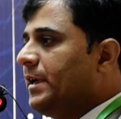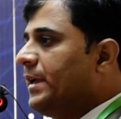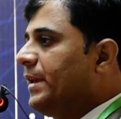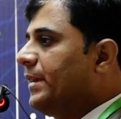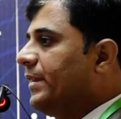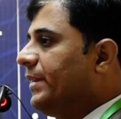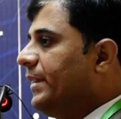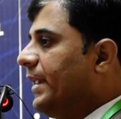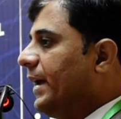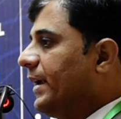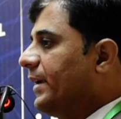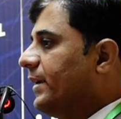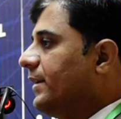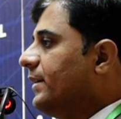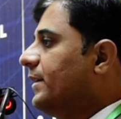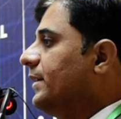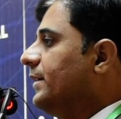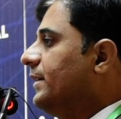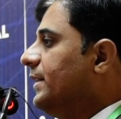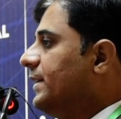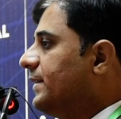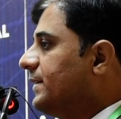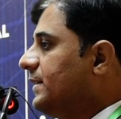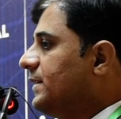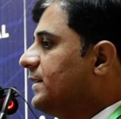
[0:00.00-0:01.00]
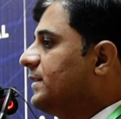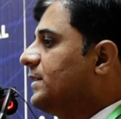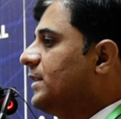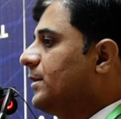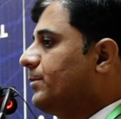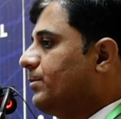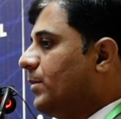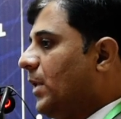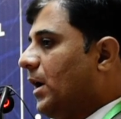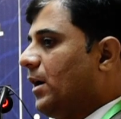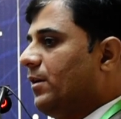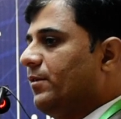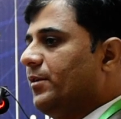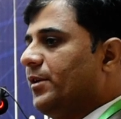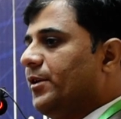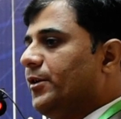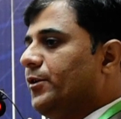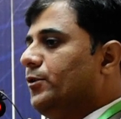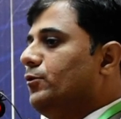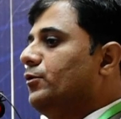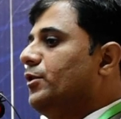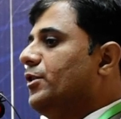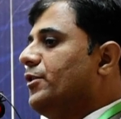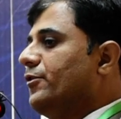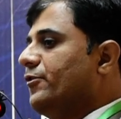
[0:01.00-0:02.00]
that this is the power
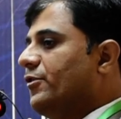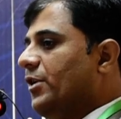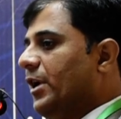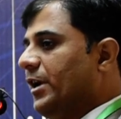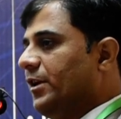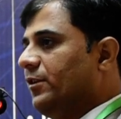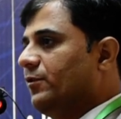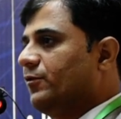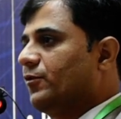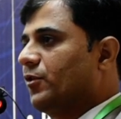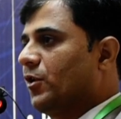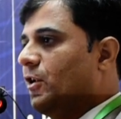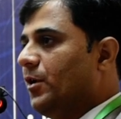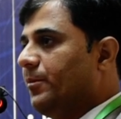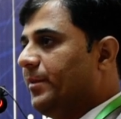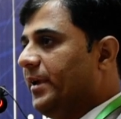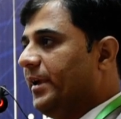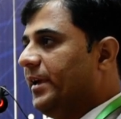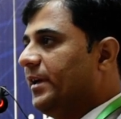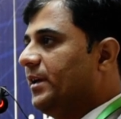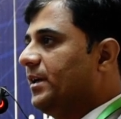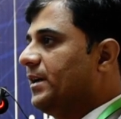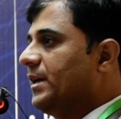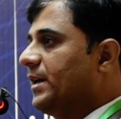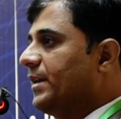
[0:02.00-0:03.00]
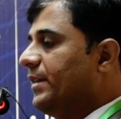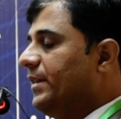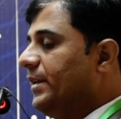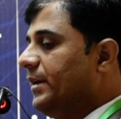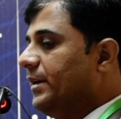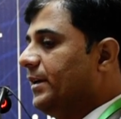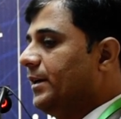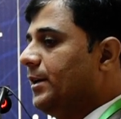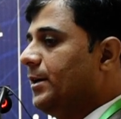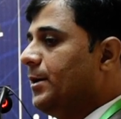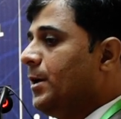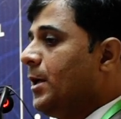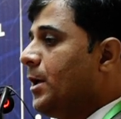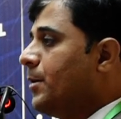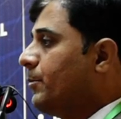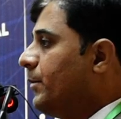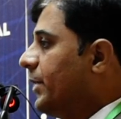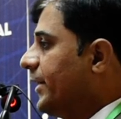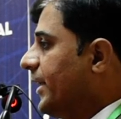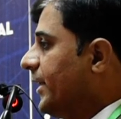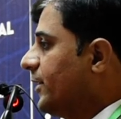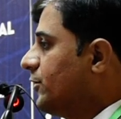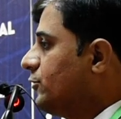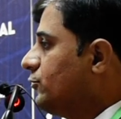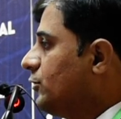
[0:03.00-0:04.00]
you can drive from here or there.
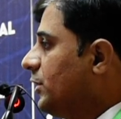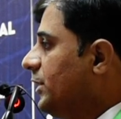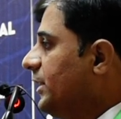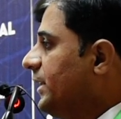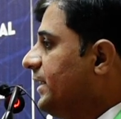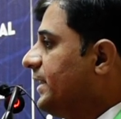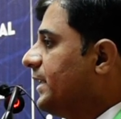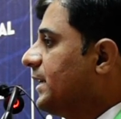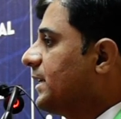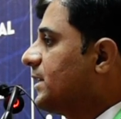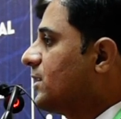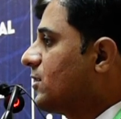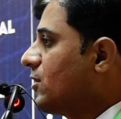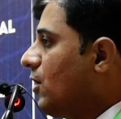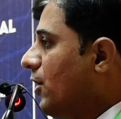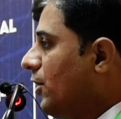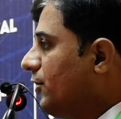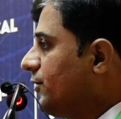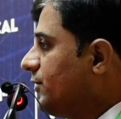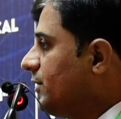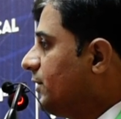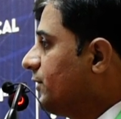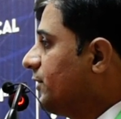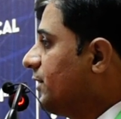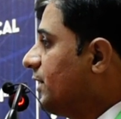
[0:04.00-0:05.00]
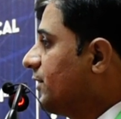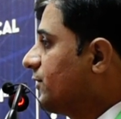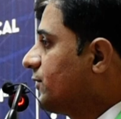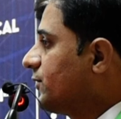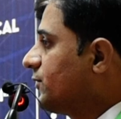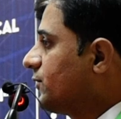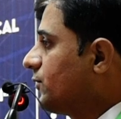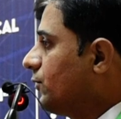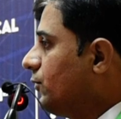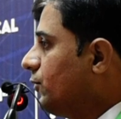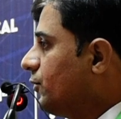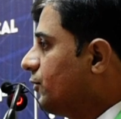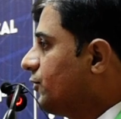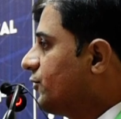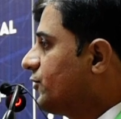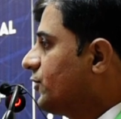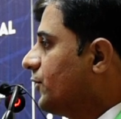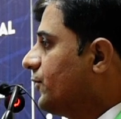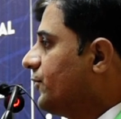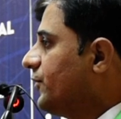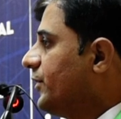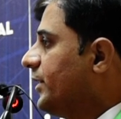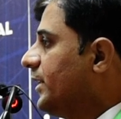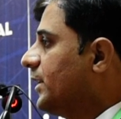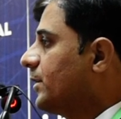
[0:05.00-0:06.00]
But actually the source
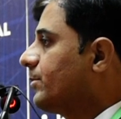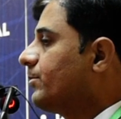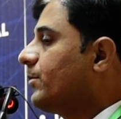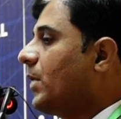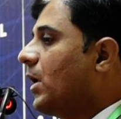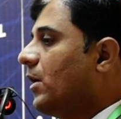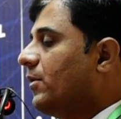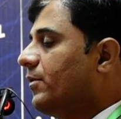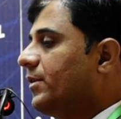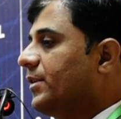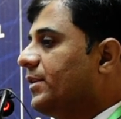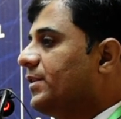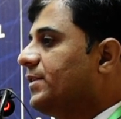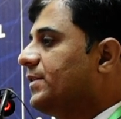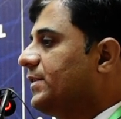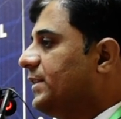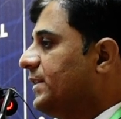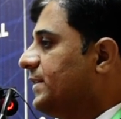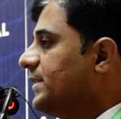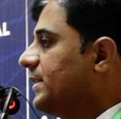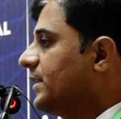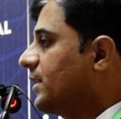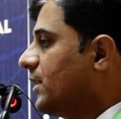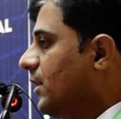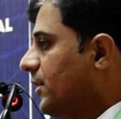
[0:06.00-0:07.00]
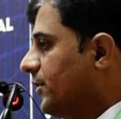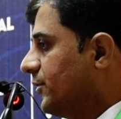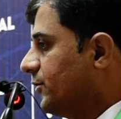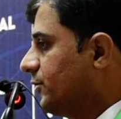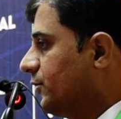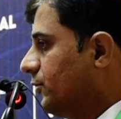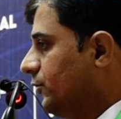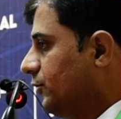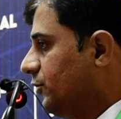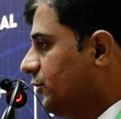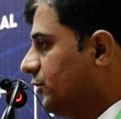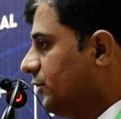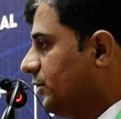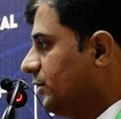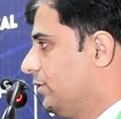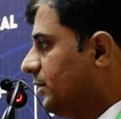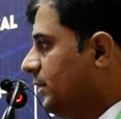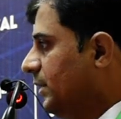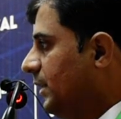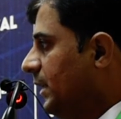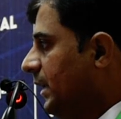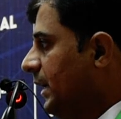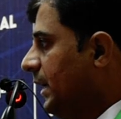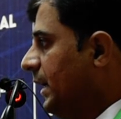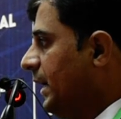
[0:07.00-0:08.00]
of their powers is the constitution.
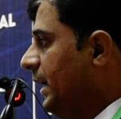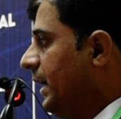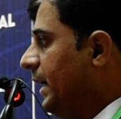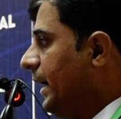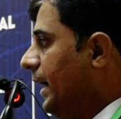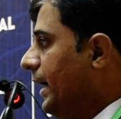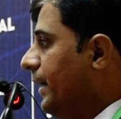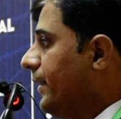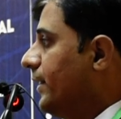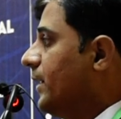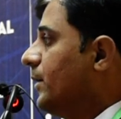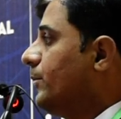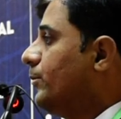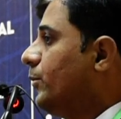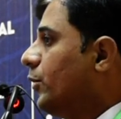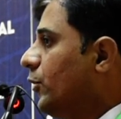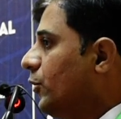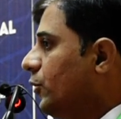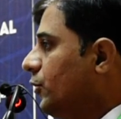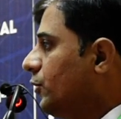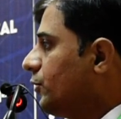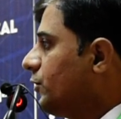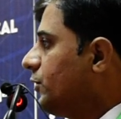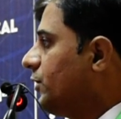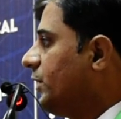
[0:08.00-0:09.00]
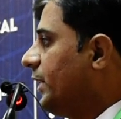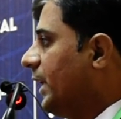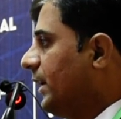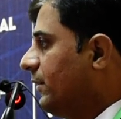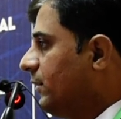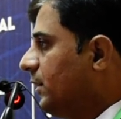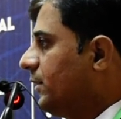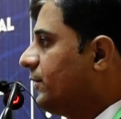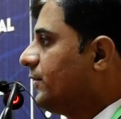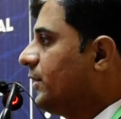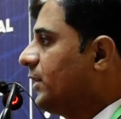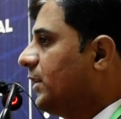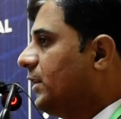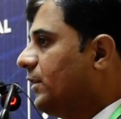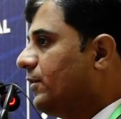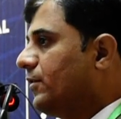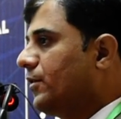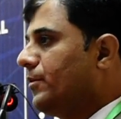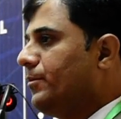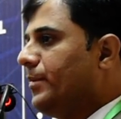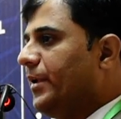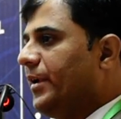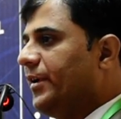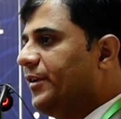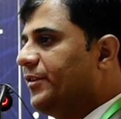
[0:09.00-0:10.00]
And the both level of the
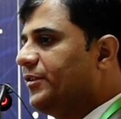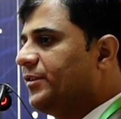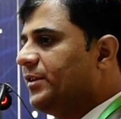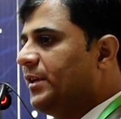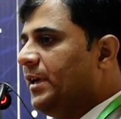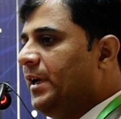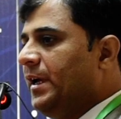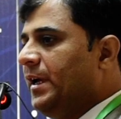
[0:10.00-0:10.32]
governments